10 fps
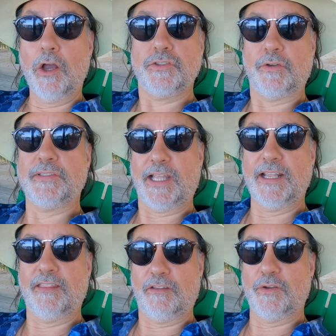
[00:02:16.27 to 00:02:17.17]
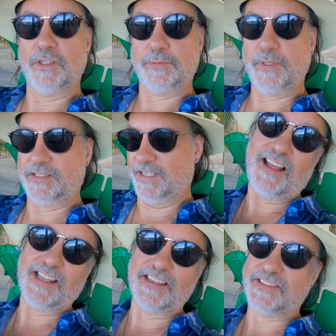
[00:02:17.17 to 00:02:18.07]
Oh, so it's like Christmas,
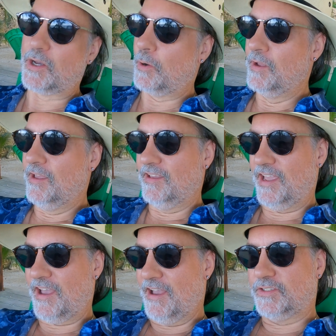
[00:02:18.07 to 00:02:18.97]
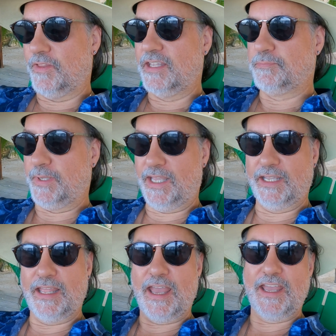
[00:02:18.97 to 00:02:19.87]
I guess so. Yeah, so that's
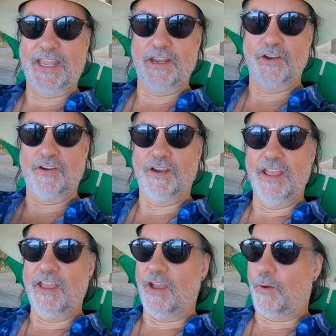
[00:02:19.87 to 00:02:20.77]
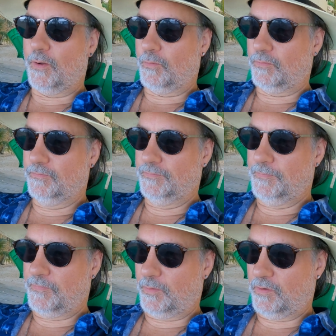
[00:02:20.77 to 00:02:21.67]
big. Here, we
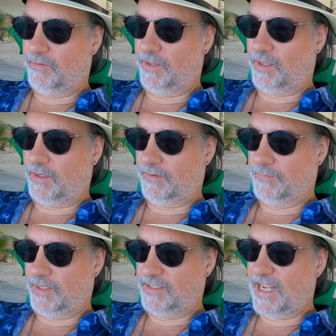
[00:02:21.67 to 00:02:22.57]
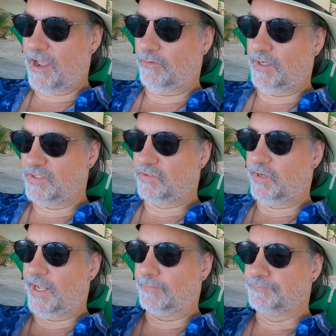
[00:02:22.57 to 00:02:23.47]
were in town
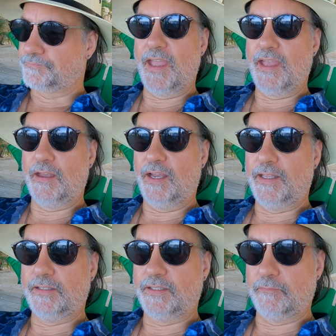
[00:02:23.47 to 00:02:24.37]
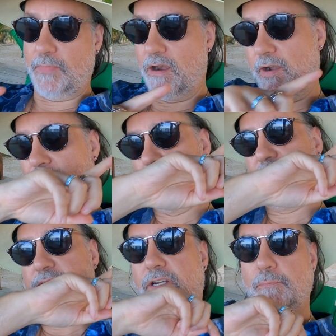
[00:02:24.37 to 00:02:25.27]
yesterday, and Merida,
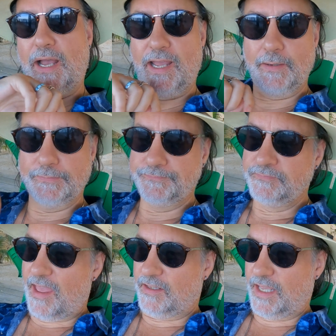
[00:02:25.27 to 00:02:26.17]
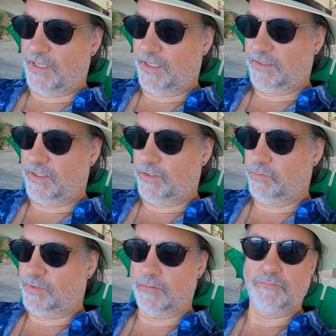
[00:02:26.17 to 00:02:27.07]
which is nearby, to do
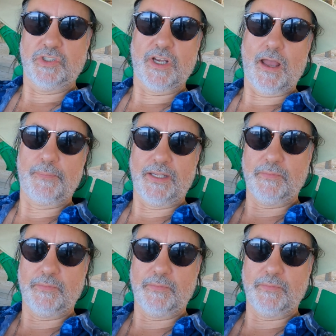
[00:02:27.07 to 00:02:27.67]
some shopping.